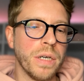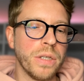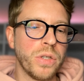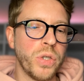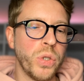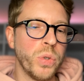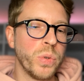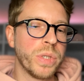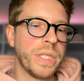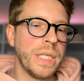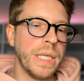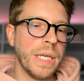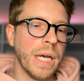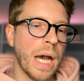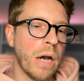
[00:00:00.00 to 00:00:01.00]
to use
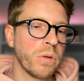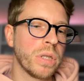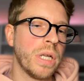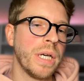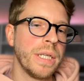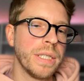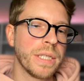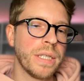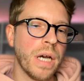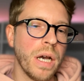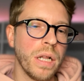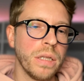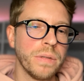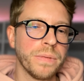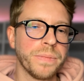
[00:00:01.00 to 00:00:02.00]
the outline
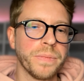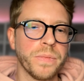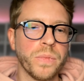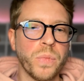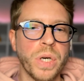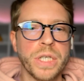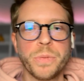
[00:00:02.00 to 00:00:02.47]
style, whereas